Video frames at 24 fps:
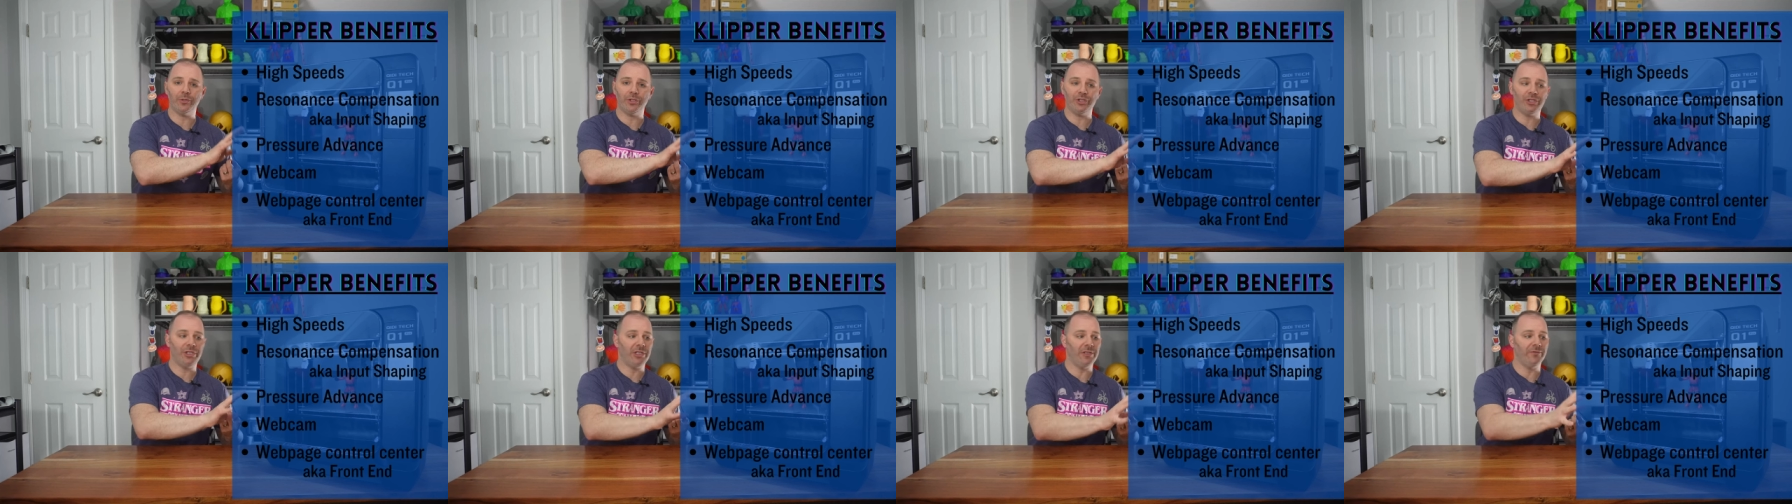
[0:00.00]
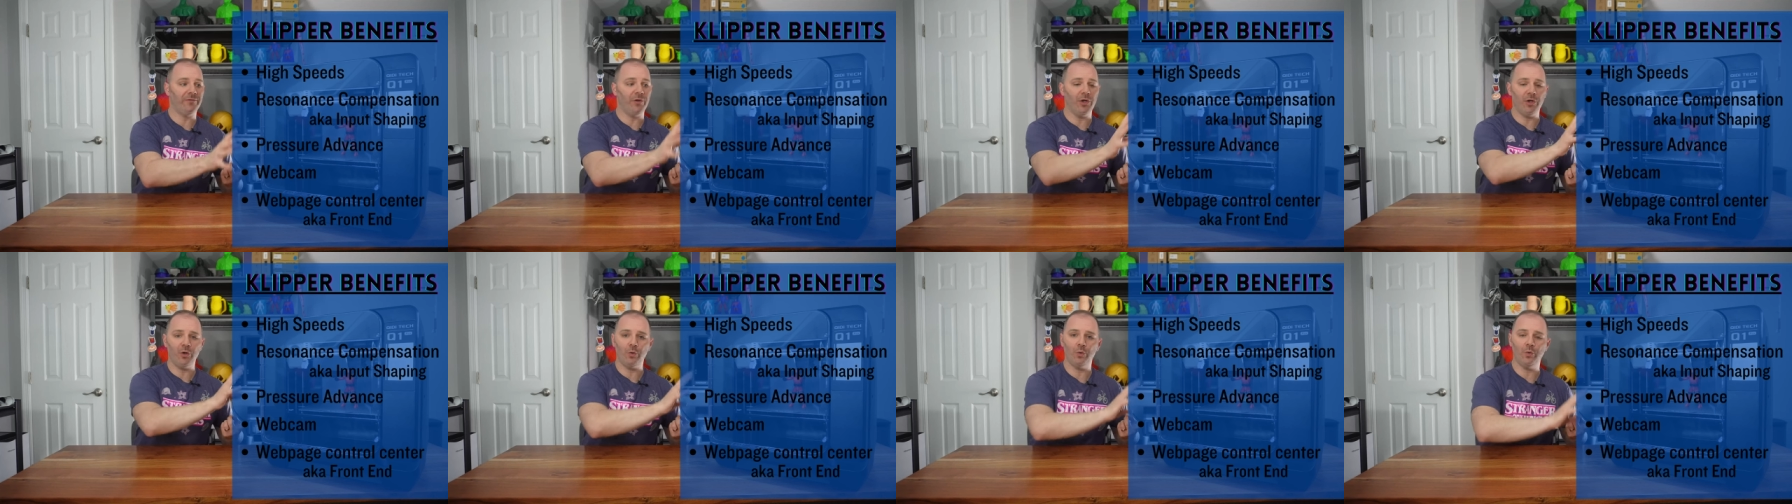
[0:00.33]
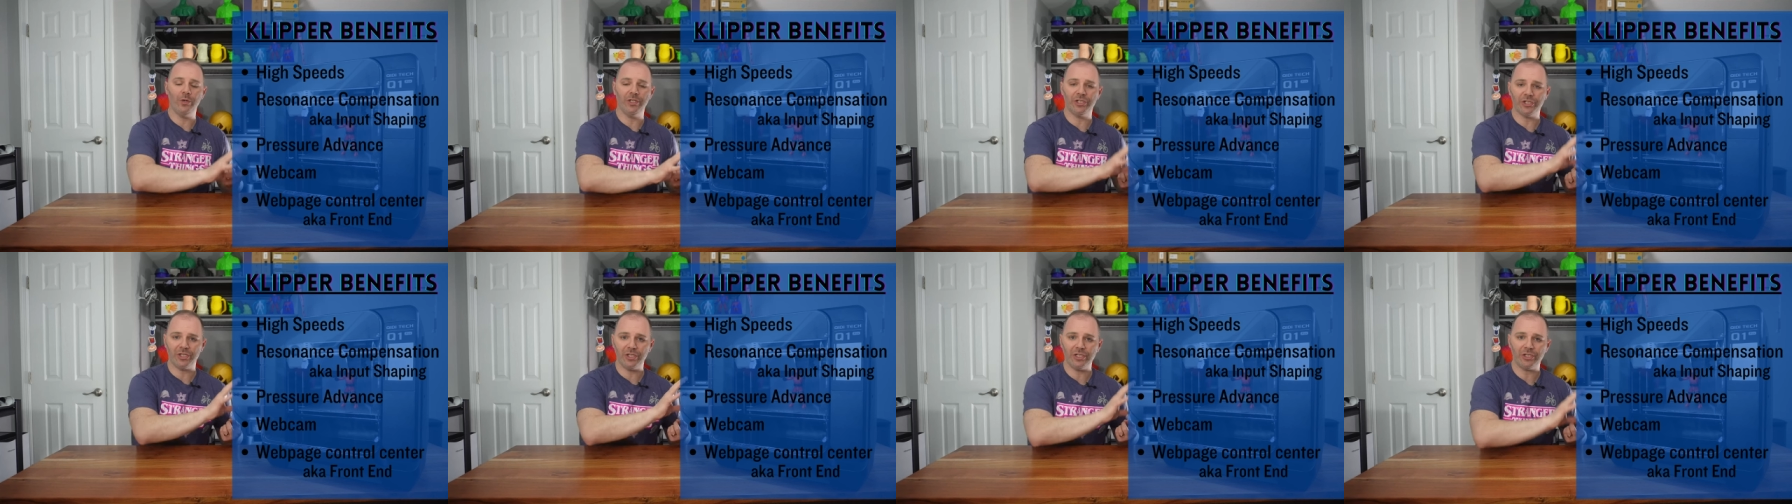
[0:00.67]
achieve,
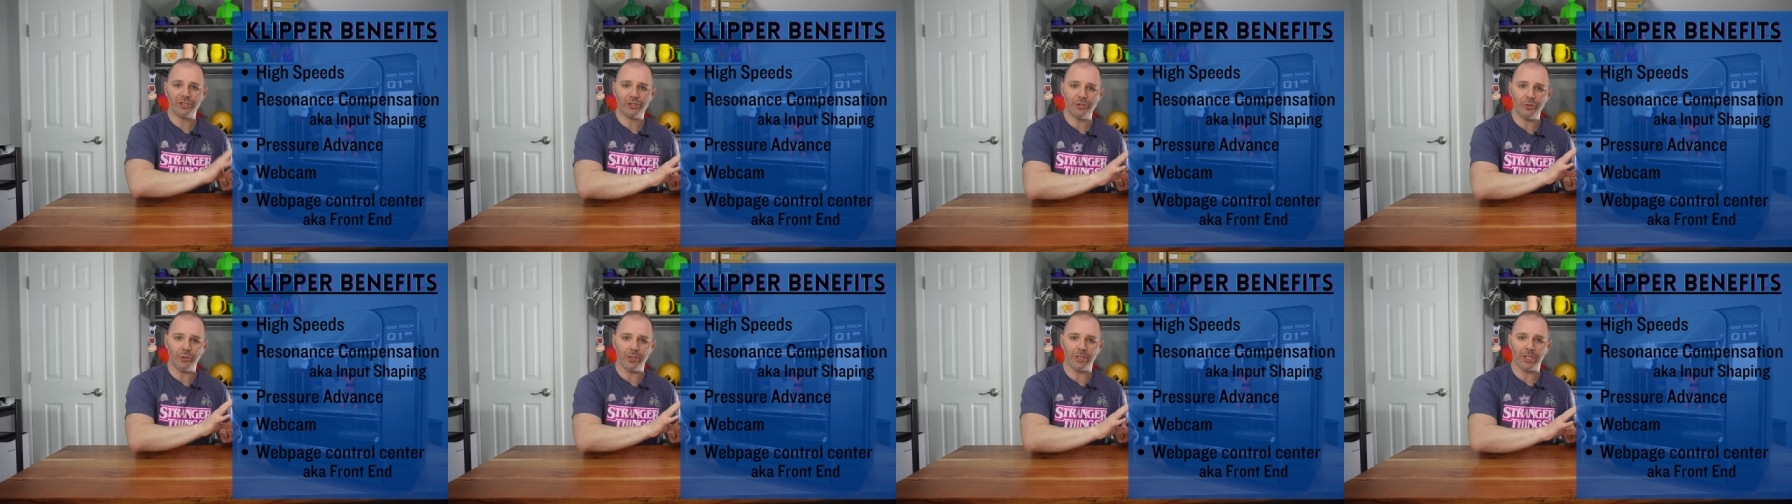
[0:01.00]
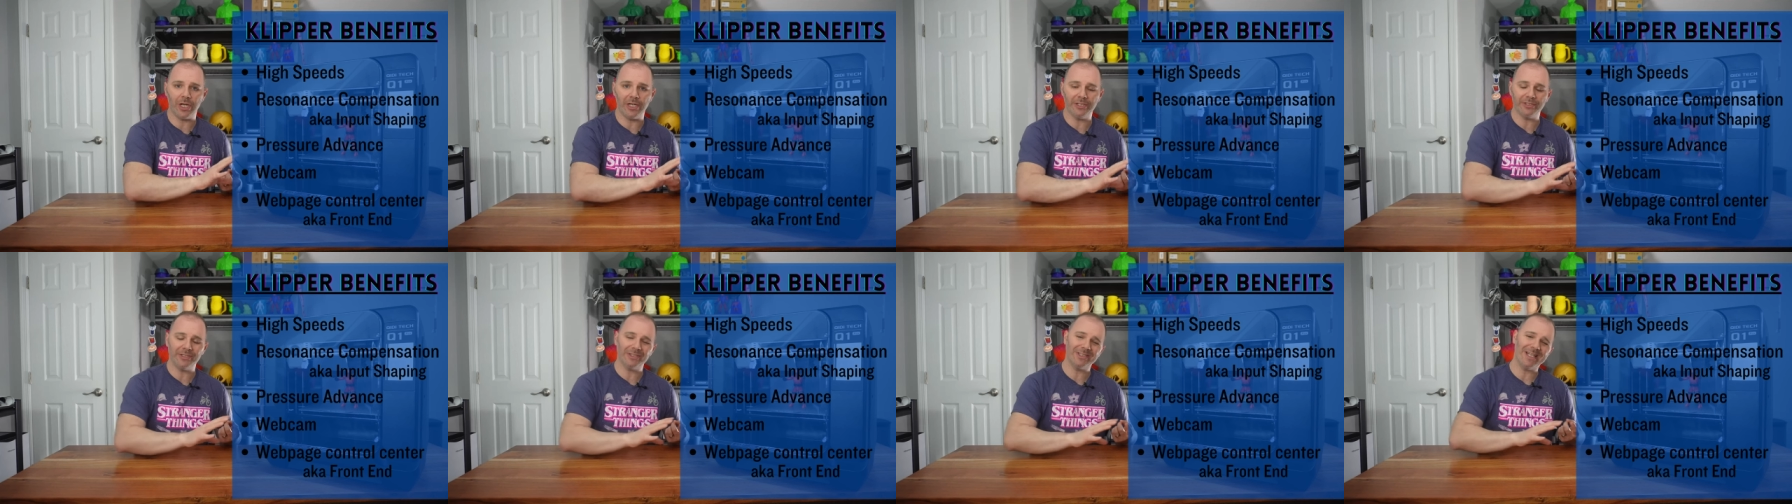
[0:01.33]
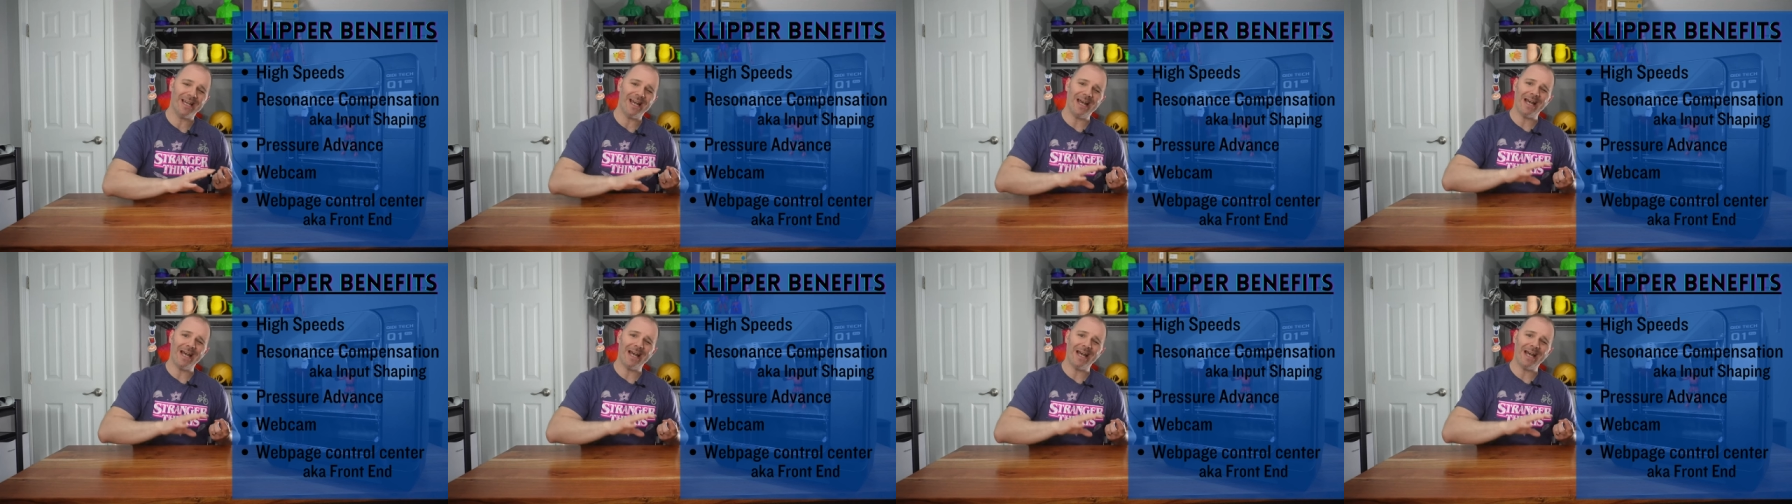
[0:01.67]
which this utilizes,